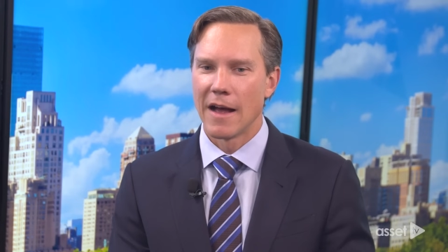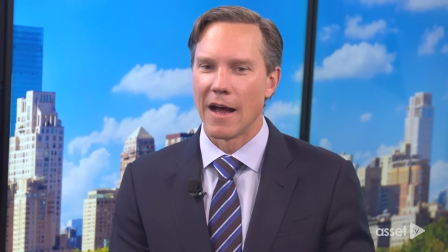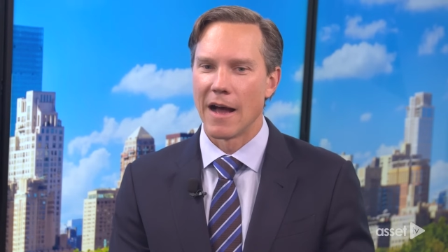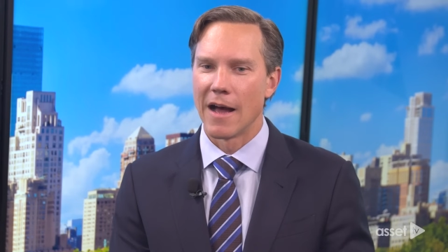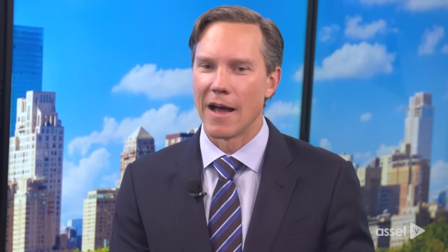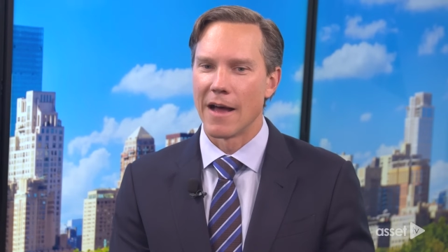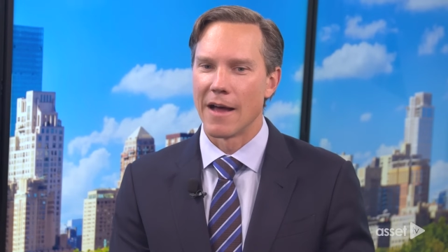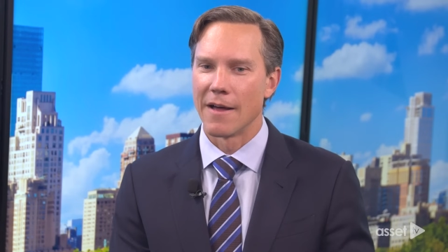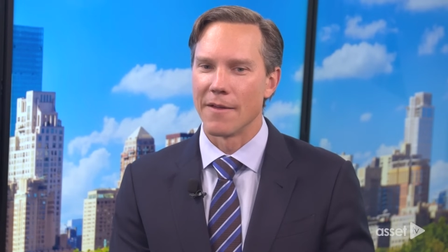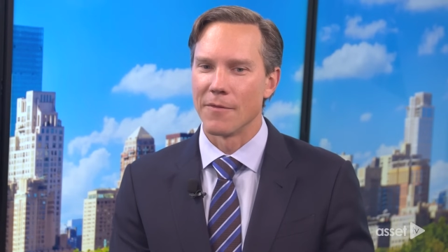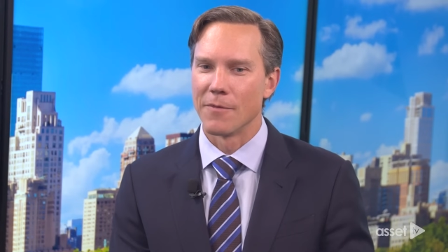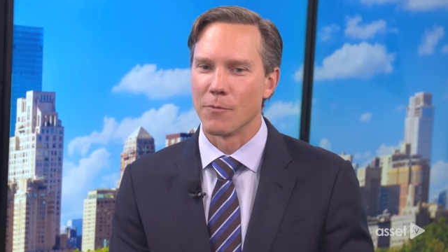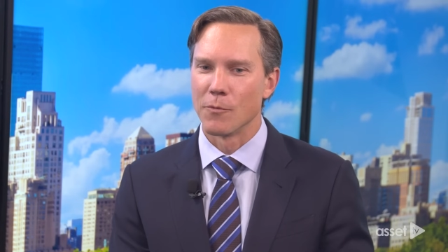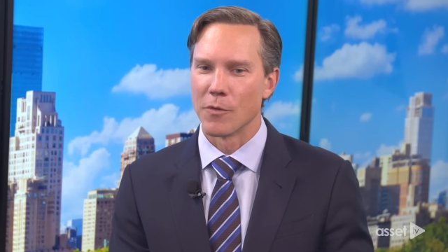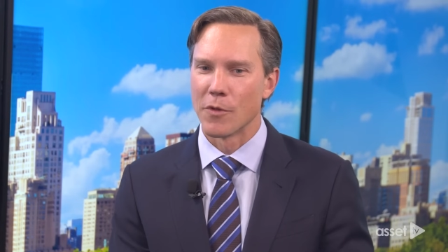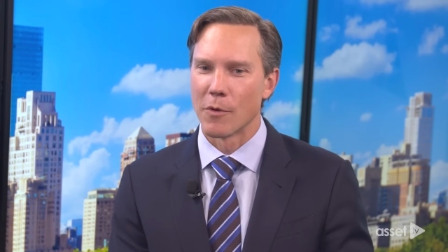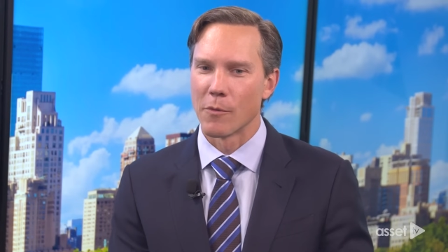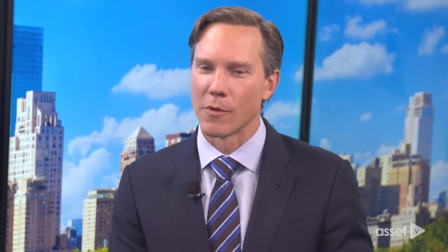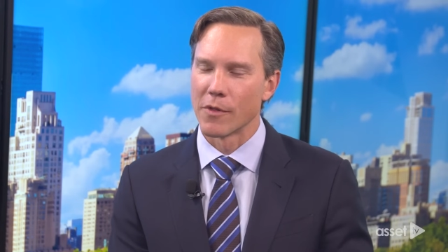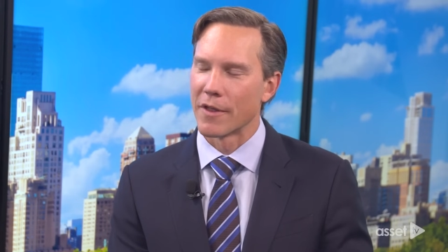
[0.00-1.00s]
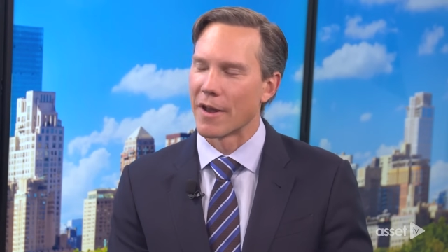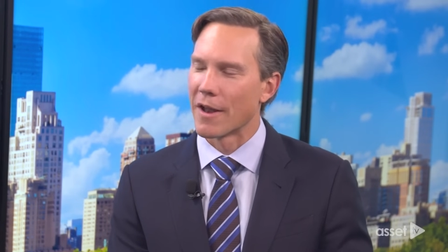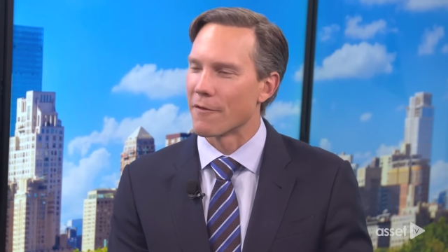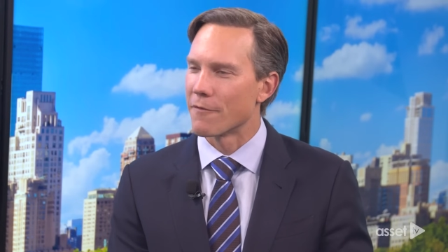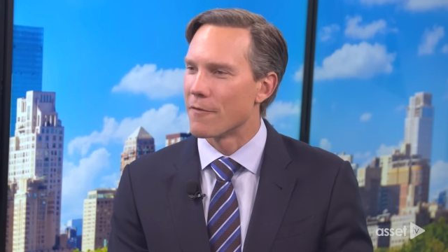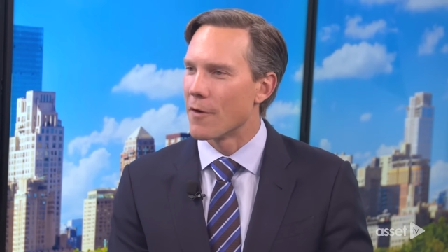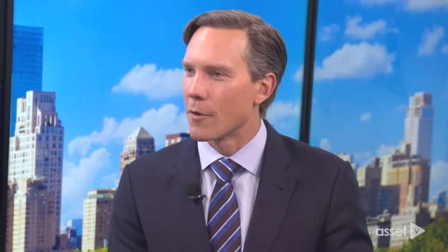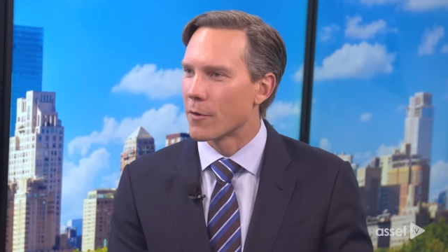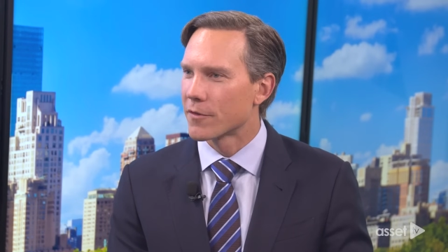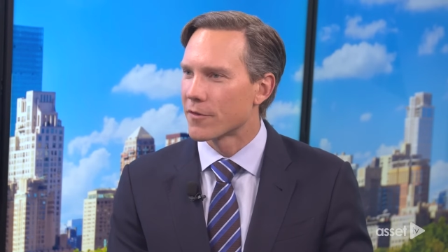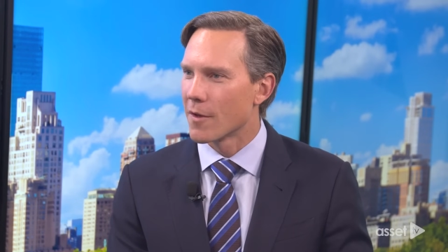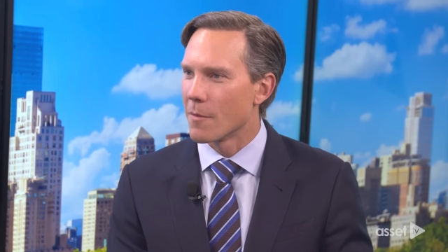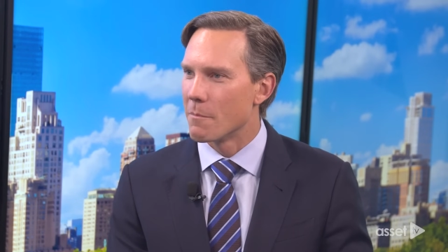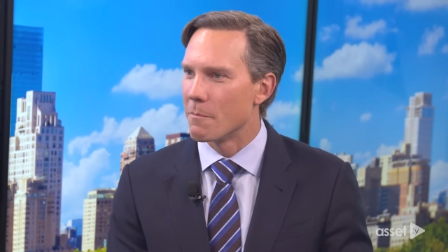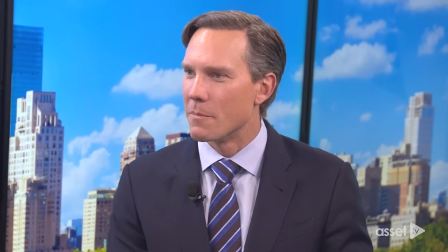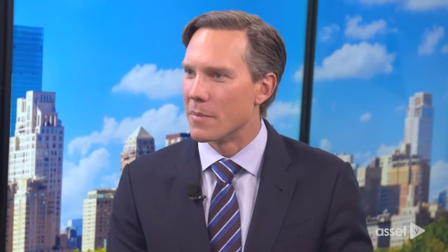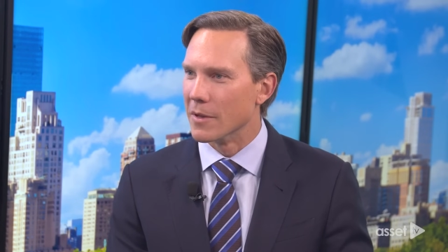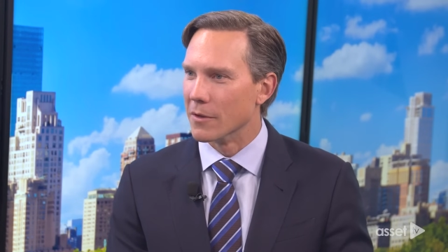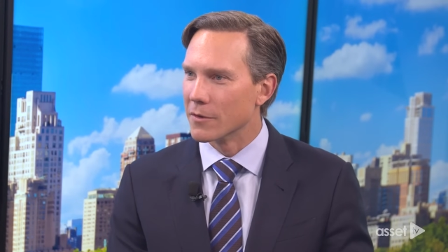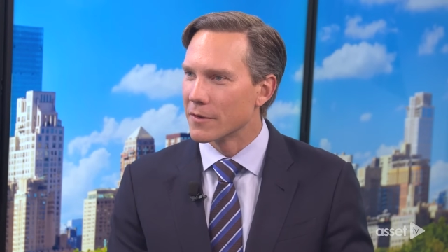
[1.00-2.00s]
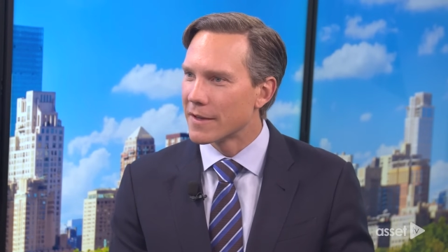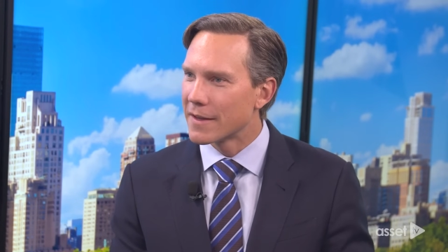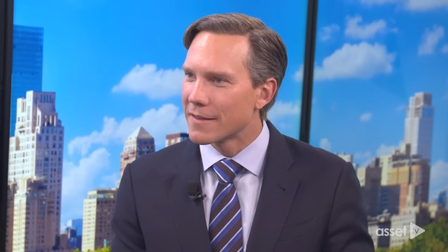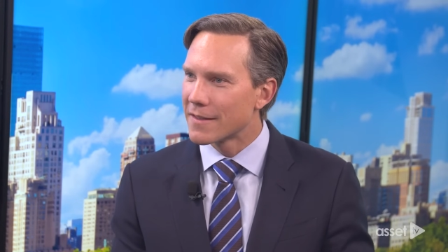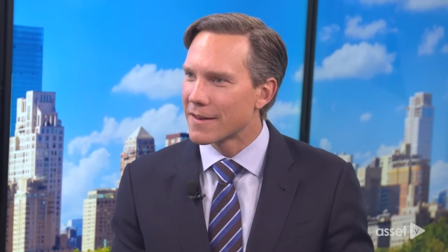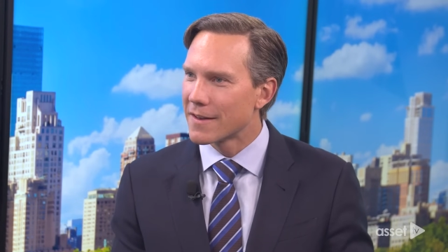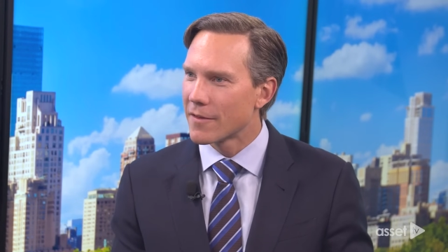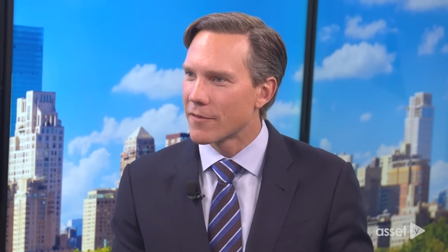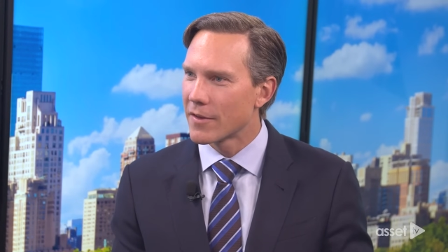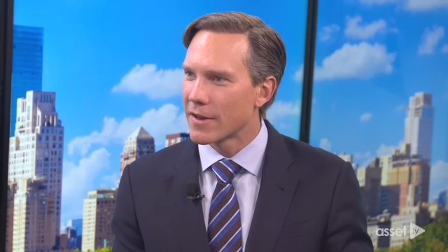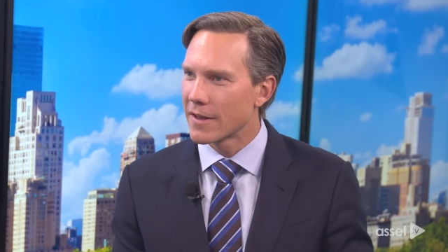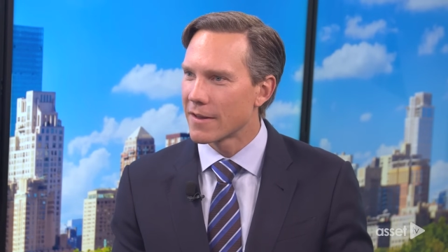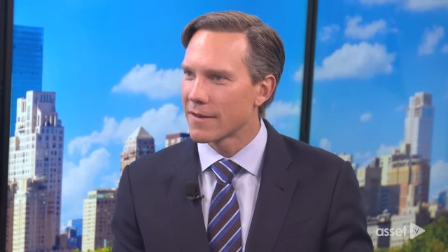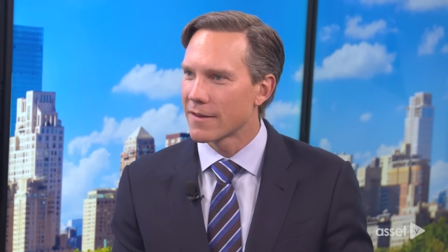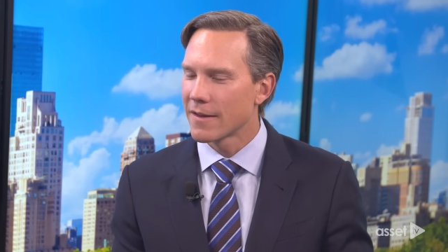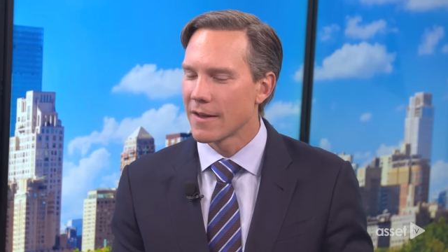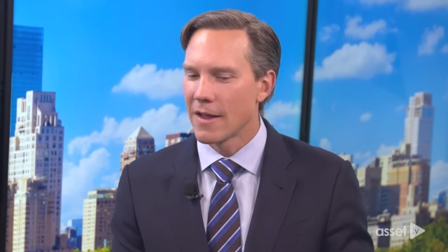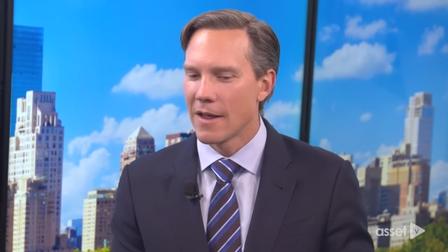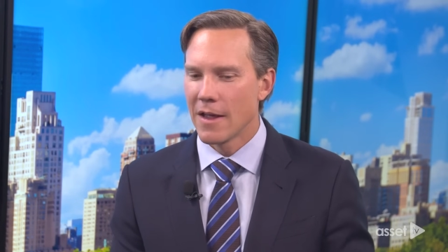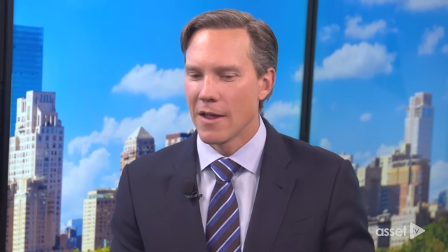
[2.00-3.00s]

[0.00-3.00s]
They're really not focused on building the dividend.